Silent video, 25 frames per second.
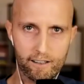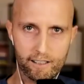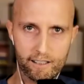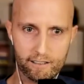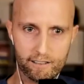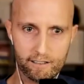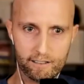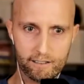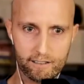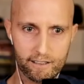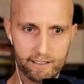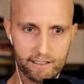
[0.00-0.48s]

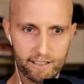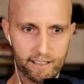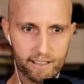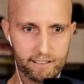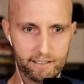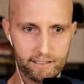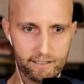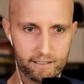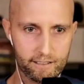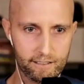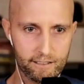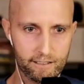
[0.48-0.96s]
And is
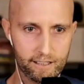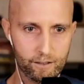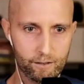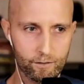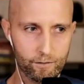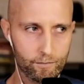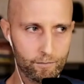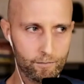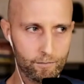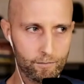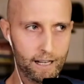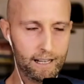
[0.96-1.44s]
this, you know,
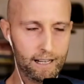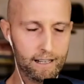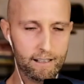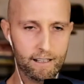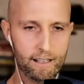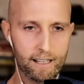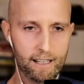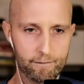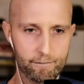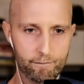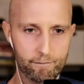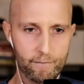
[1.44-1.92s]

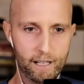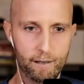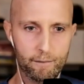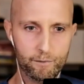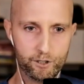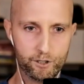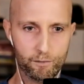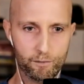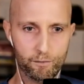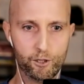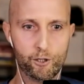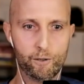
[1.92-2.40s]
I, I'm, I'm
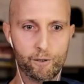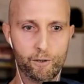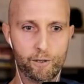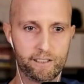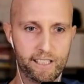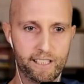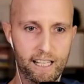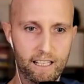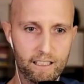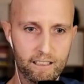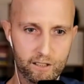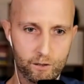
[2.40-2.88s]
someone who
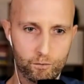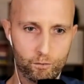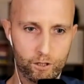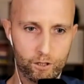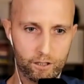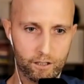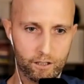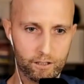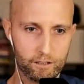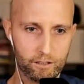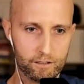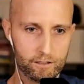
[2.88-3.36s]
excels at
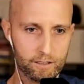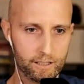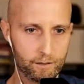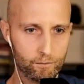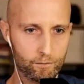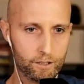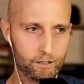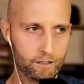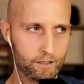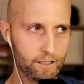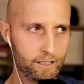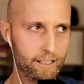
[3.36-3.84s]
work. It's like,
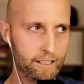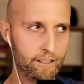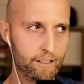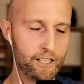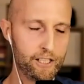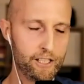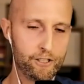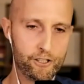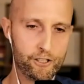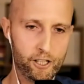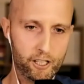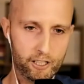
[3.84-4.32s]
well, clearly
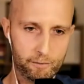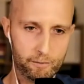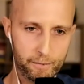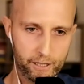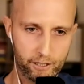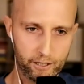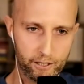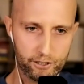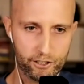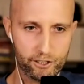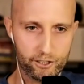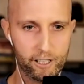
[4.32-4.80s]
you're not
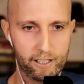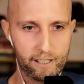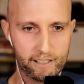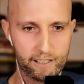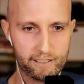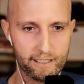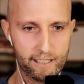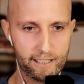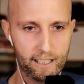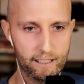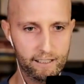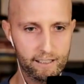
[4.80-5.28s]
because you're not
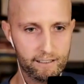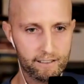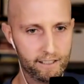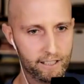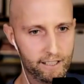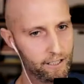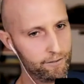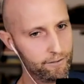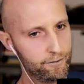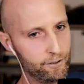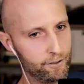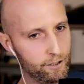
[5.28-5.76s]
excelling.
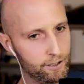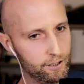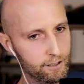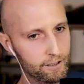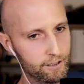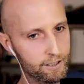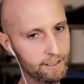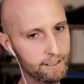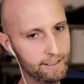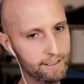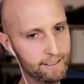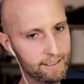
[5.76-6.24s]
Therefore,
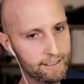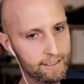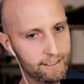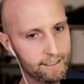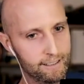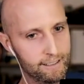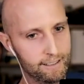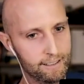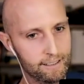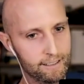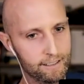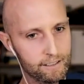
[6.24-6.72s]

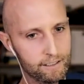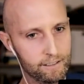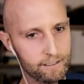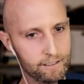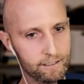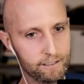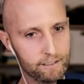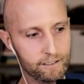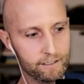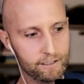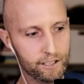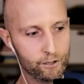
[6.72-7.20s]

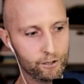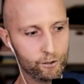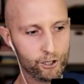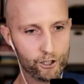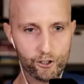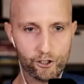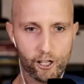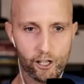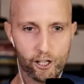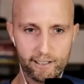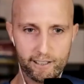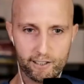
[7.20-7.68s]
you know, you're
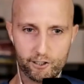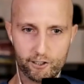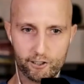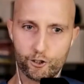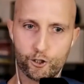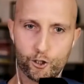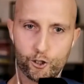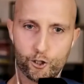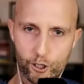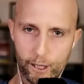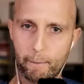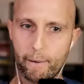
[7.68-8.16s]
not as
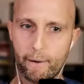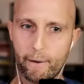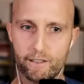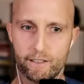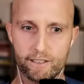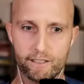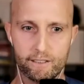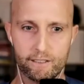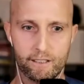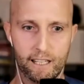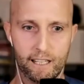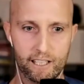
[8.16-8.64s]
good a
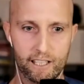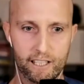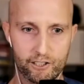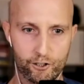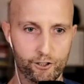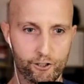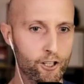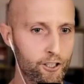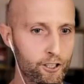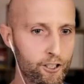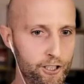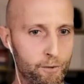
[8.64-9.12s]
person as you
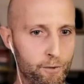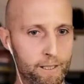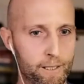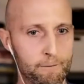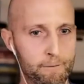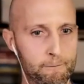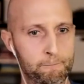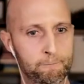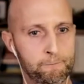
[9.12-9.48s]
thought you were.